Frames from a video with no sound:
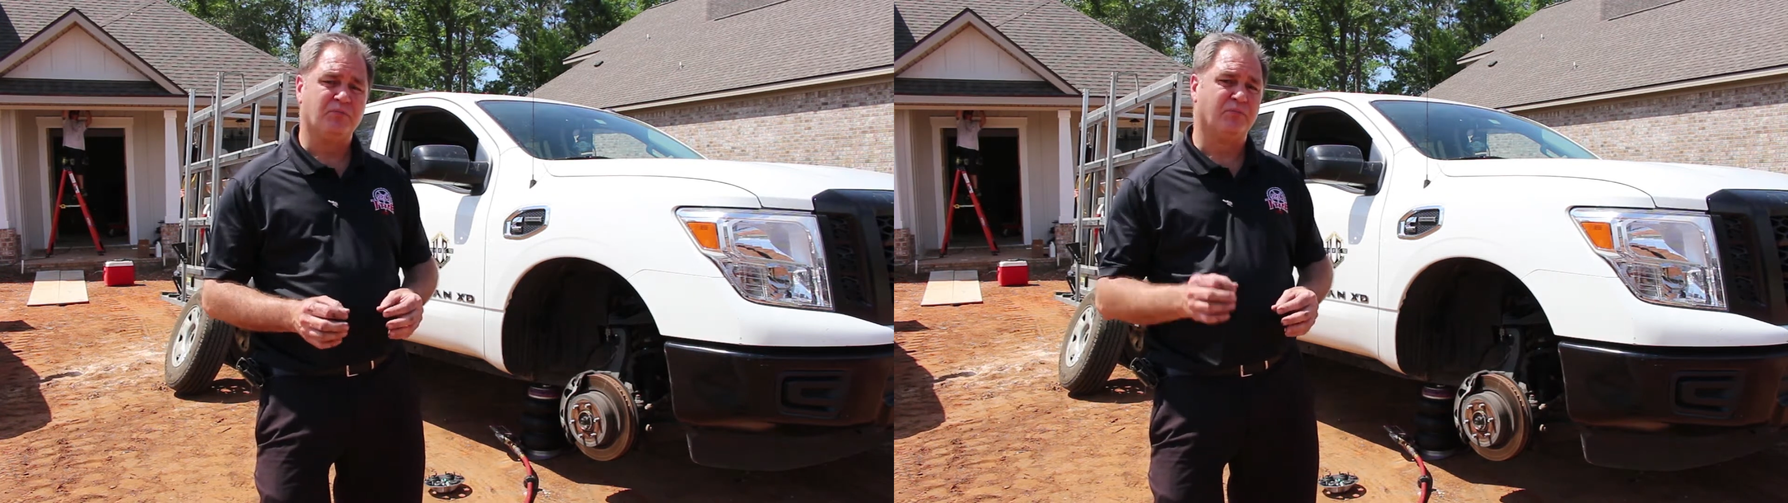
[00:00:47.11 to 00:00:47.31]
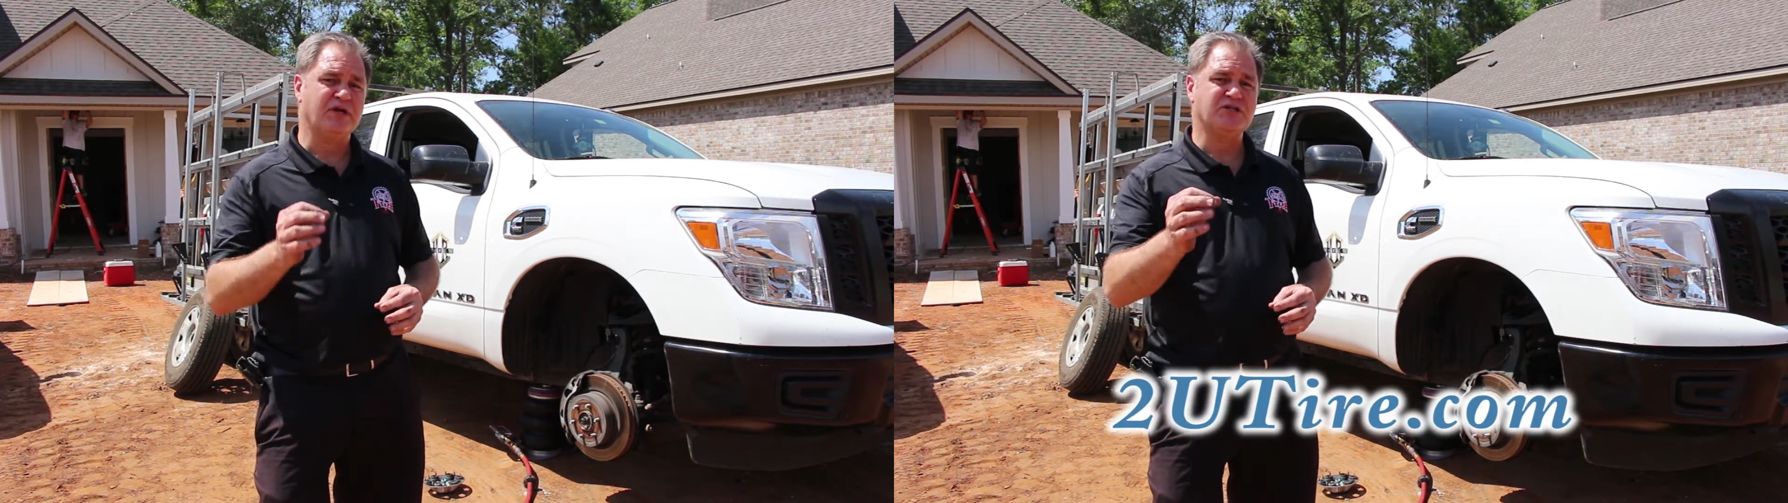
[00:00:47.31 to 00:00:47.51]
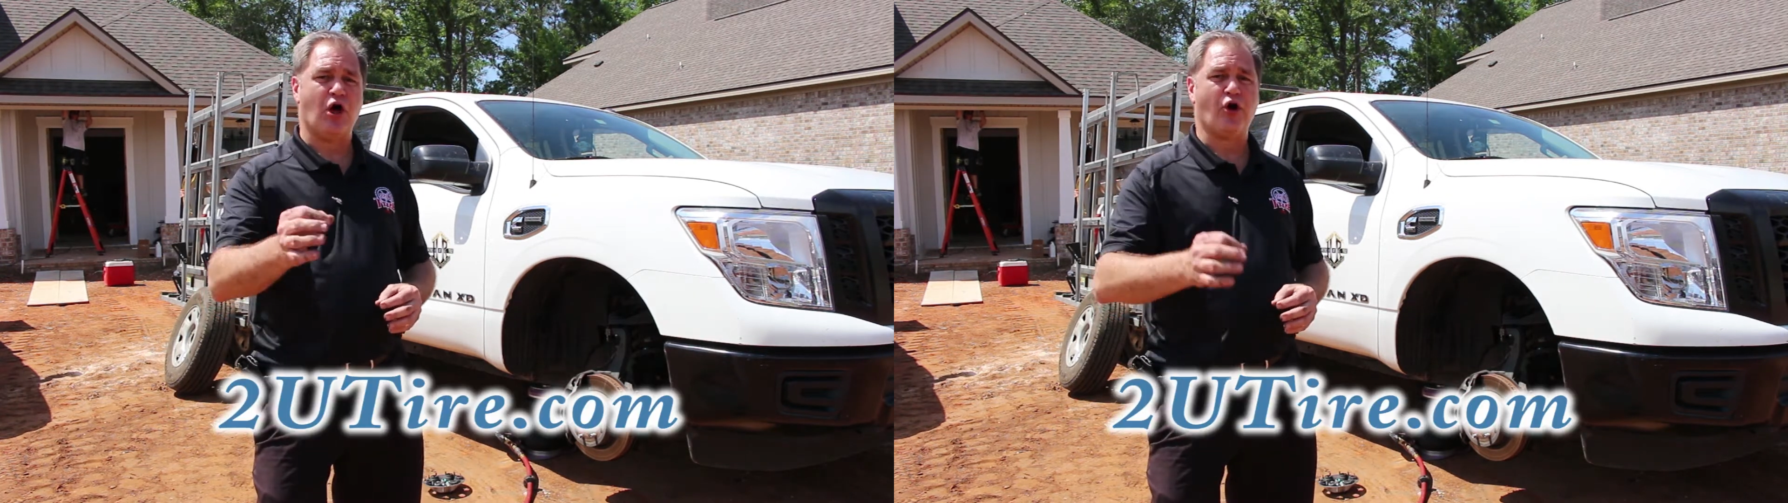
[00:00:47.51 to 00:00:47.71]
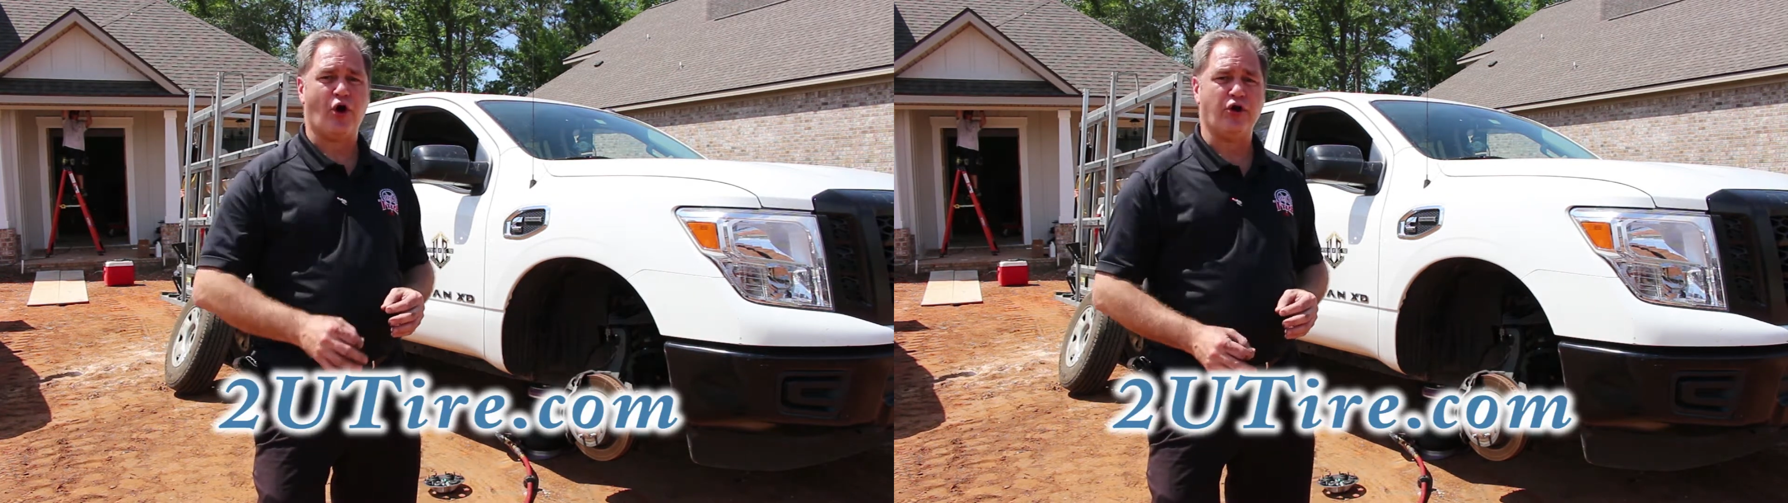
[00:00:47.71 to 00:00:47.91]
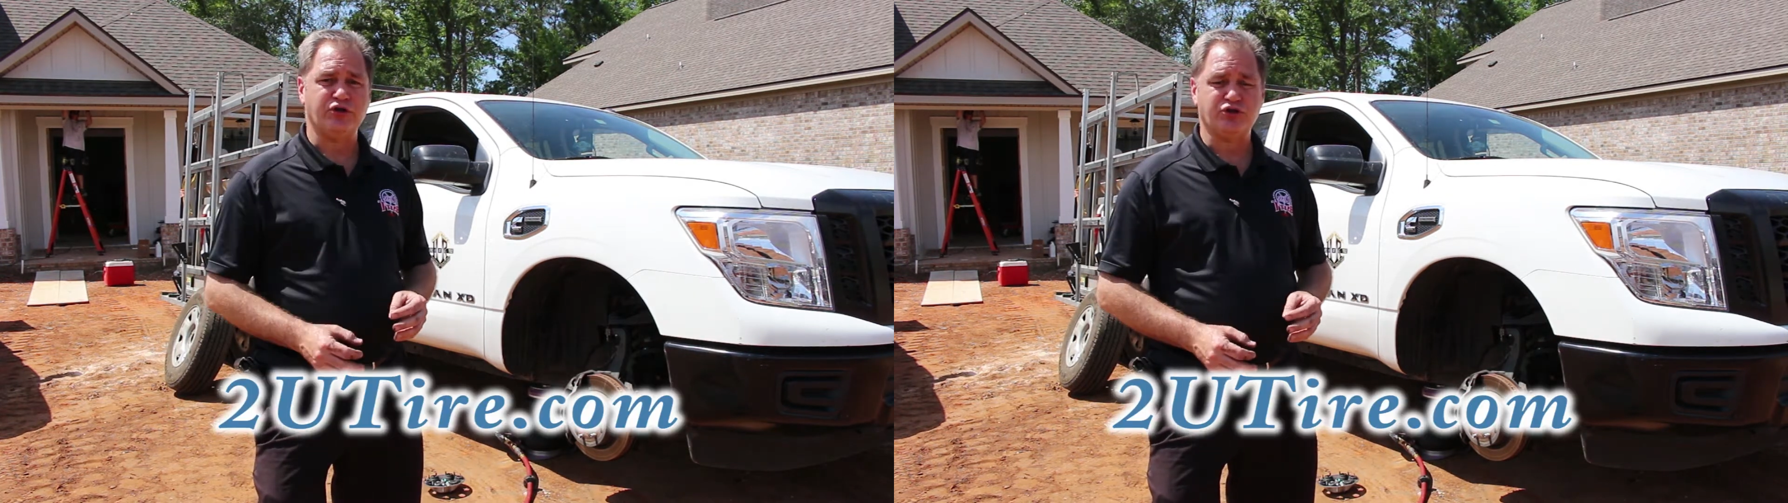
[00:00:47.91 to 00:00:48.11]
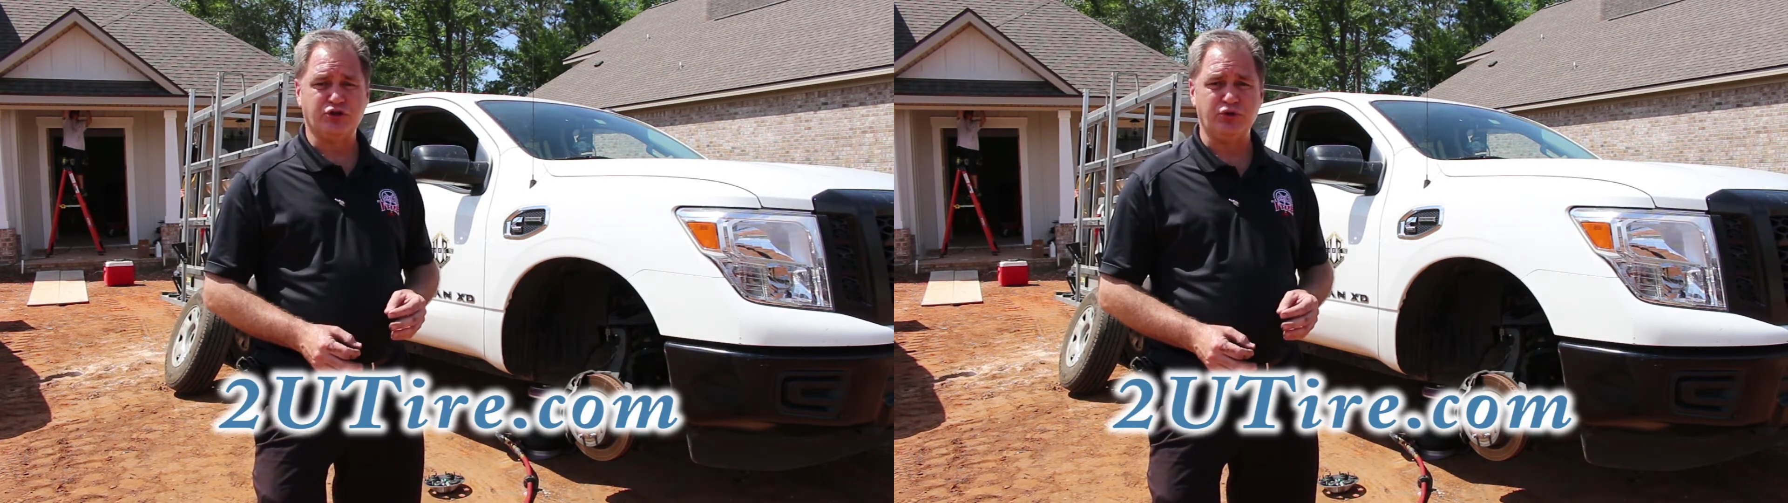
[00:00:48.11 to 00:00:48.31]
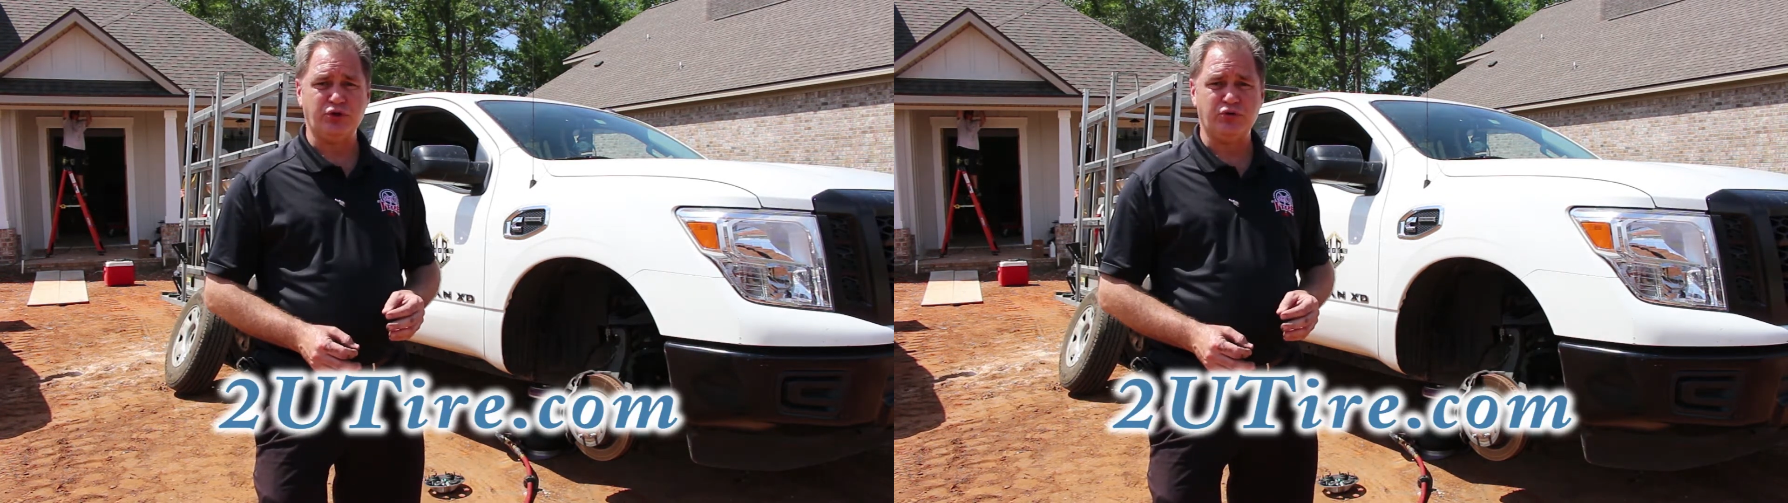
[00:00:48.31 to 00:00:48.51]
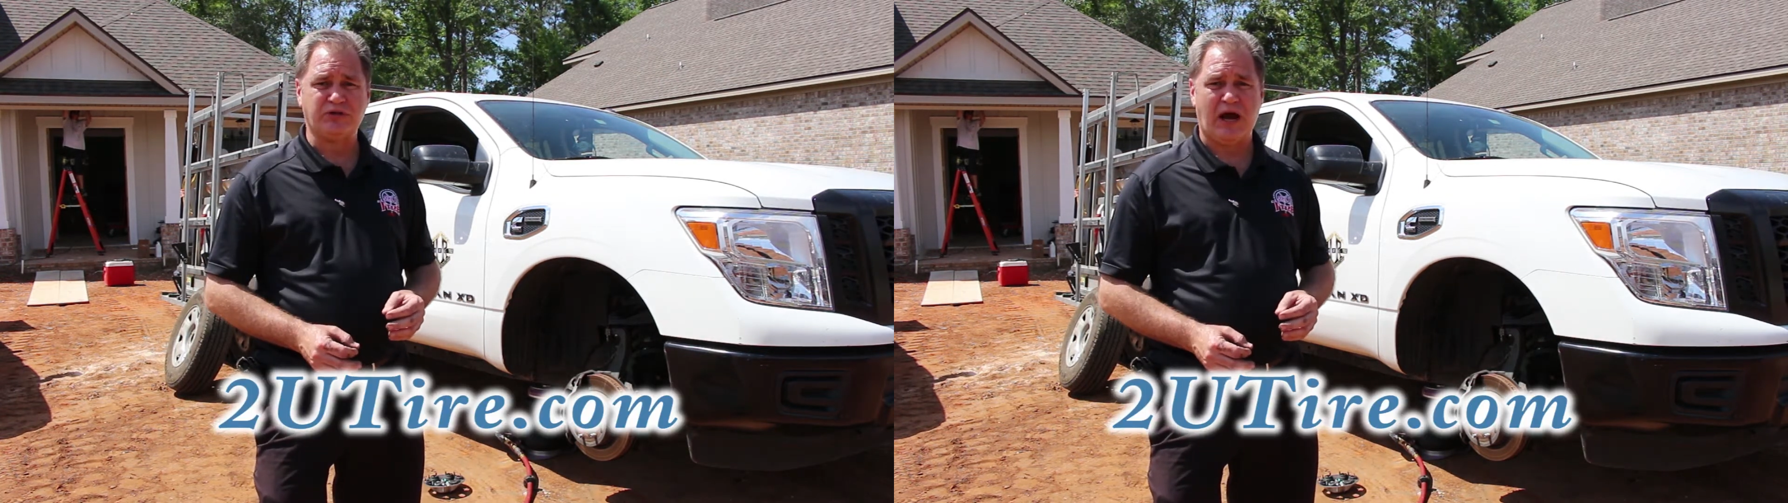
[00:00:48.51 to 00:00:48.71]
please log on to
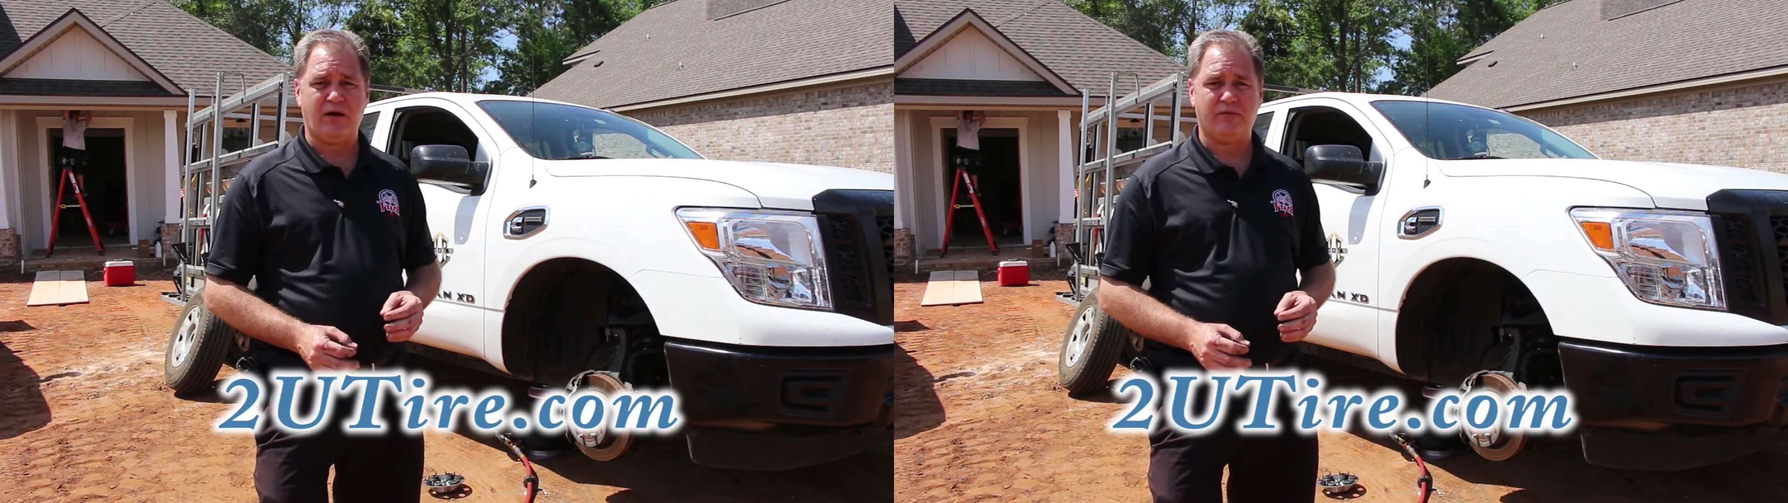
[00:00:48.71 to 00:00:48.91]
2U Tire.